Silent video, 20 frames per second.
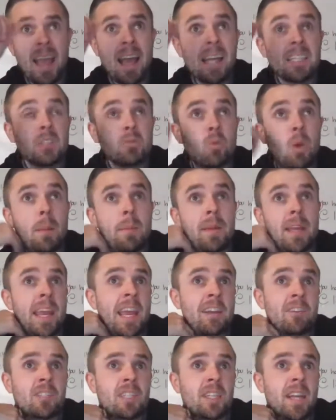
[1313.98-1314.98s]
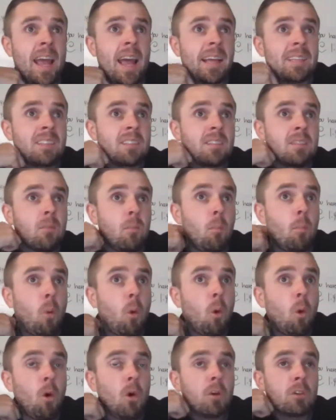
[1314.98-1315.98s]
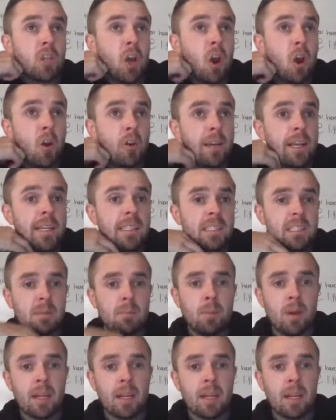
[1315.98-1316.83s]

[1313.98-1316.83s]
Yes, Robbie Anderson has more targets,